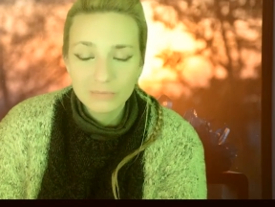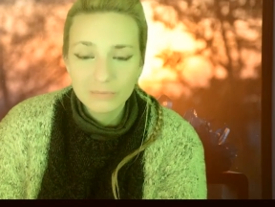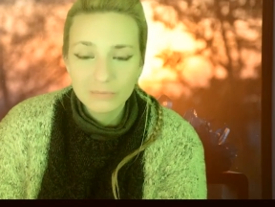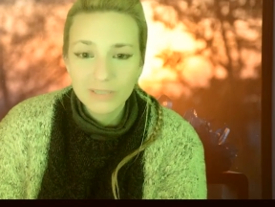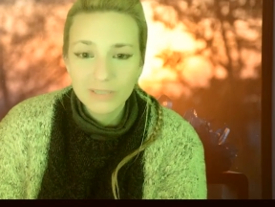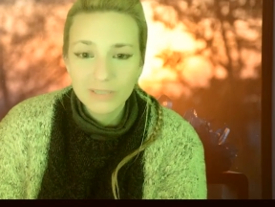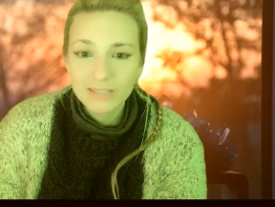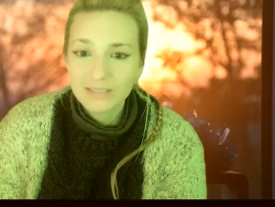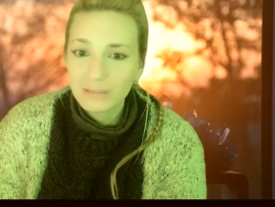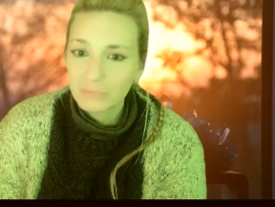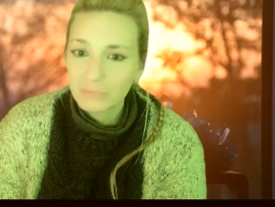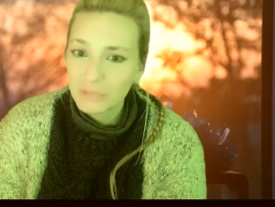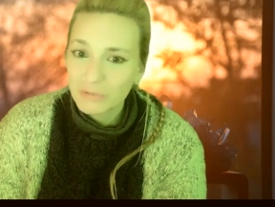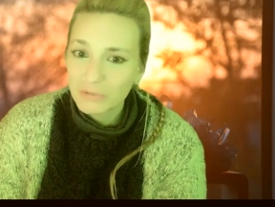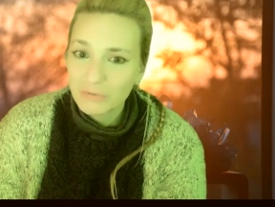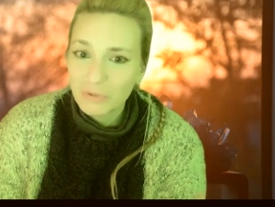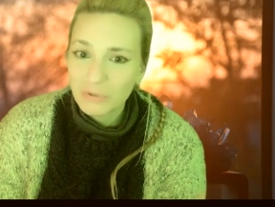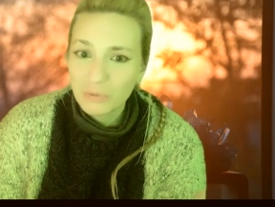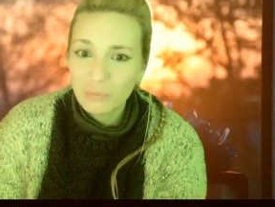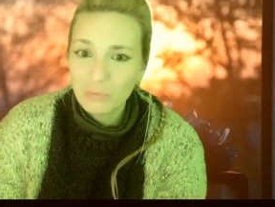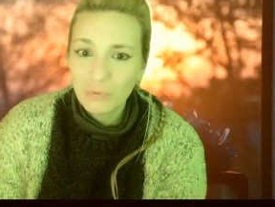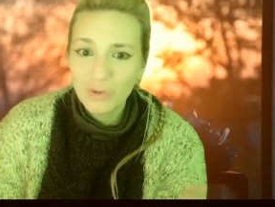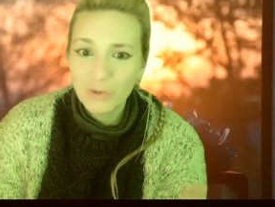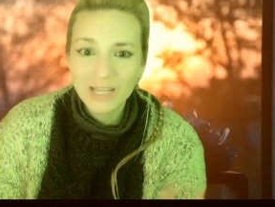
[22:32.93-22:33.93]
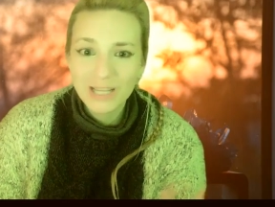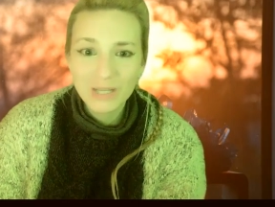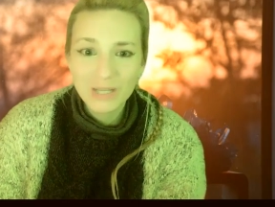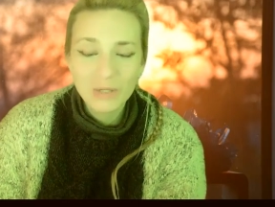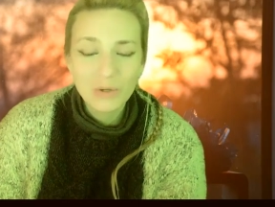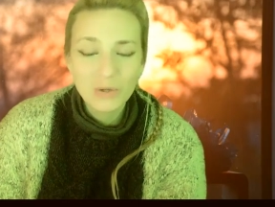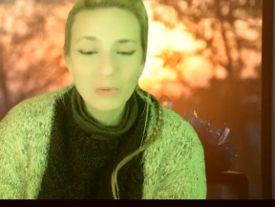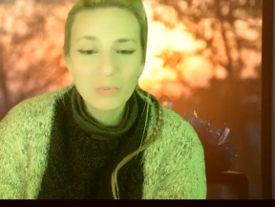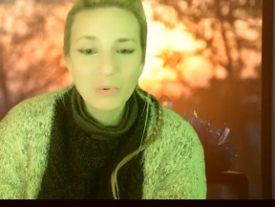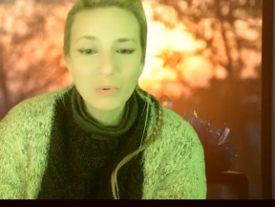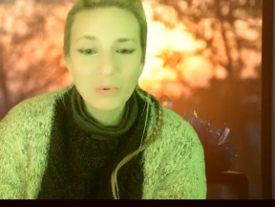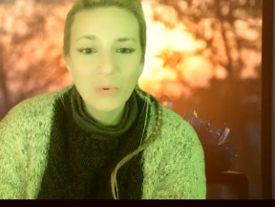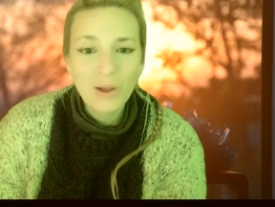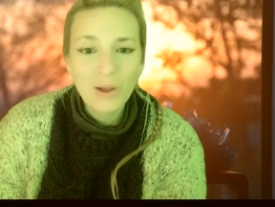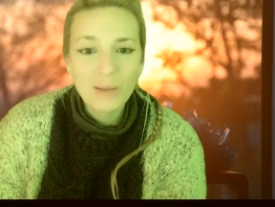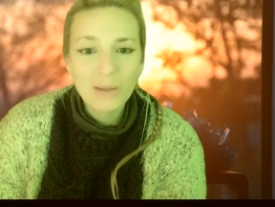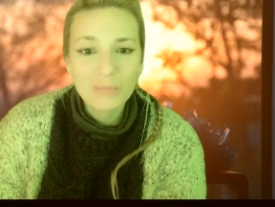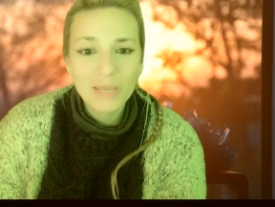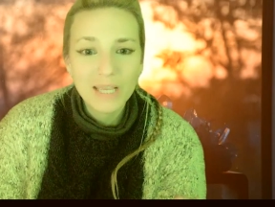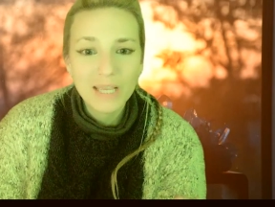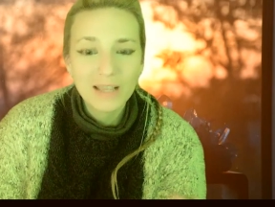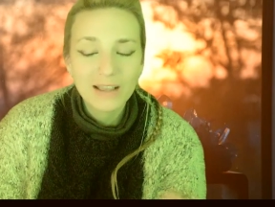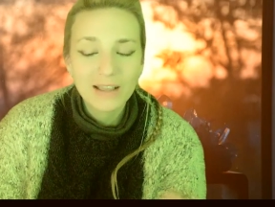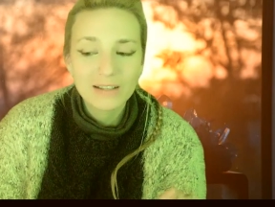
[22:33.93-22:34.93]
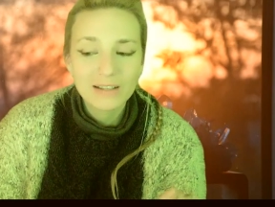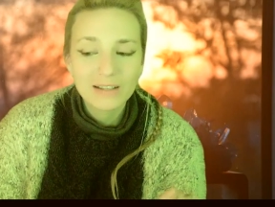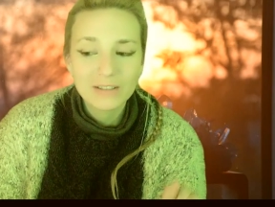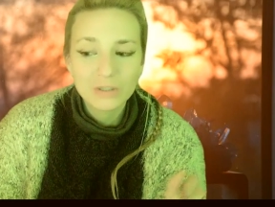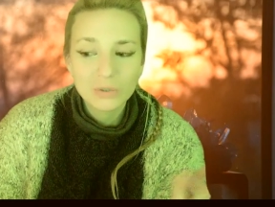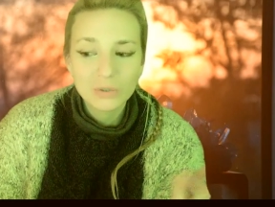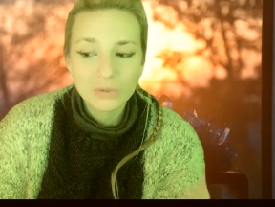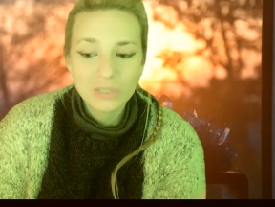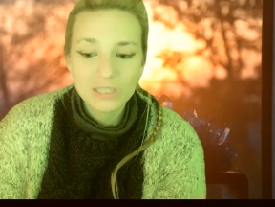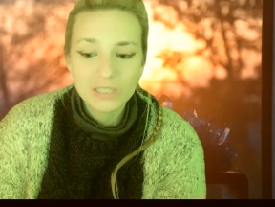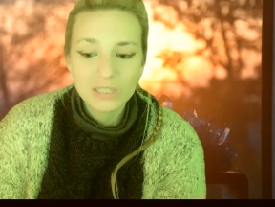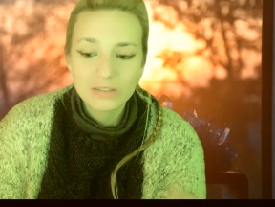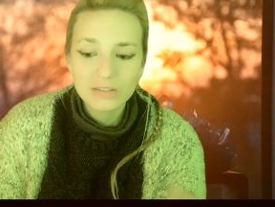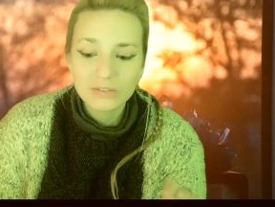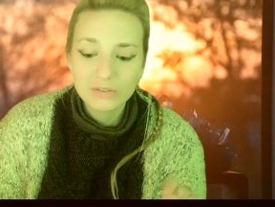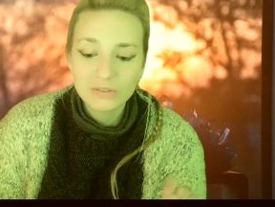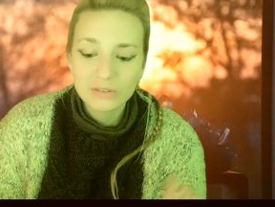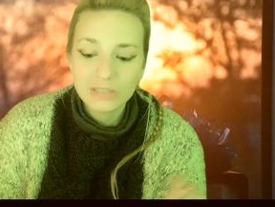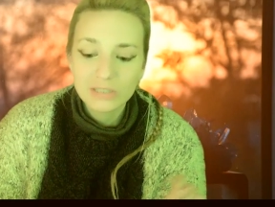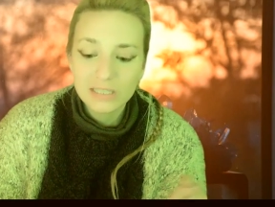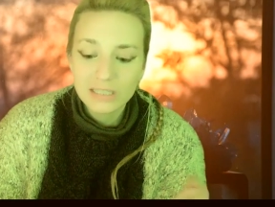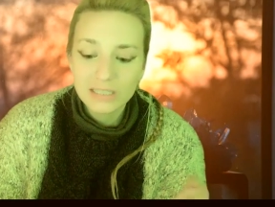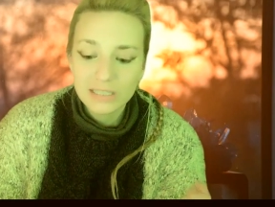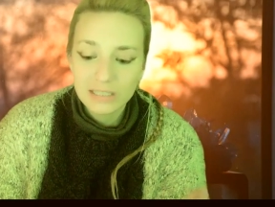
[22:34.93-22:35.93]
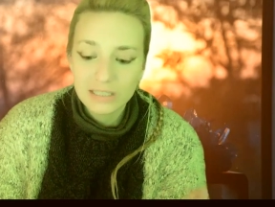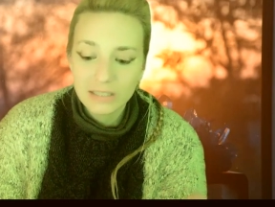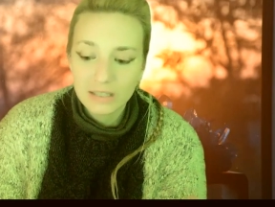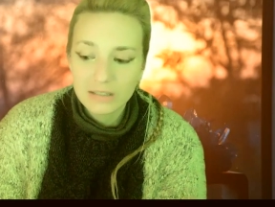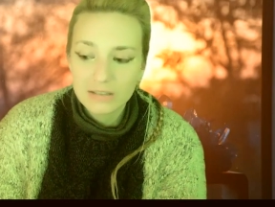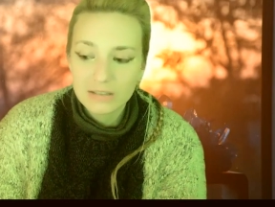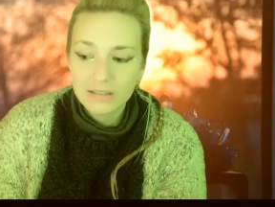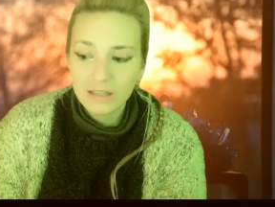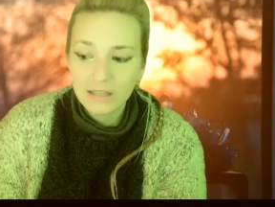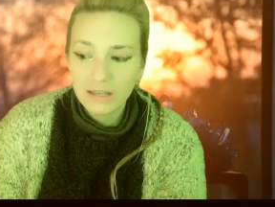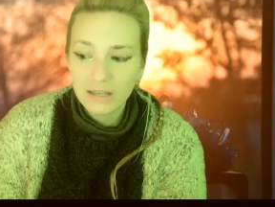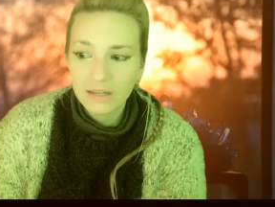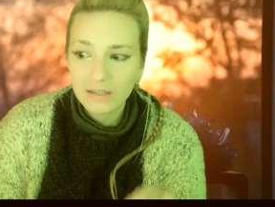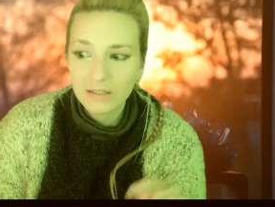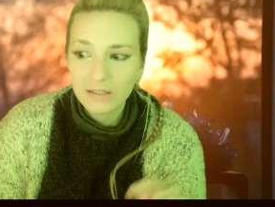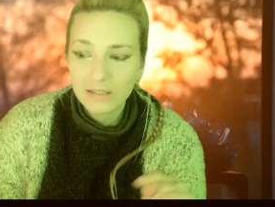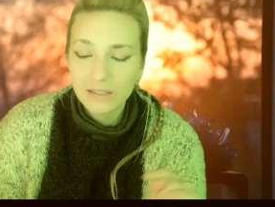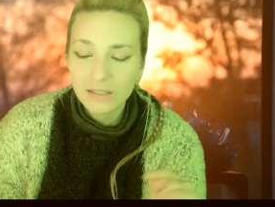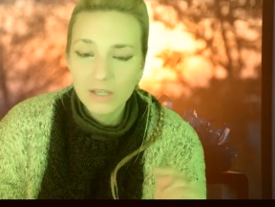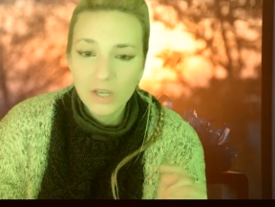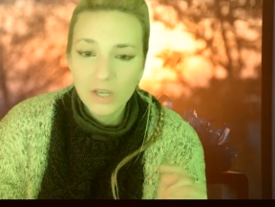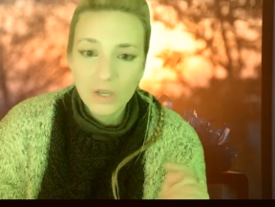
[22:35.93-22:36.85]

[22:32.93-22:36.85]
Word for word: except if you are breaking your programming and notice the details and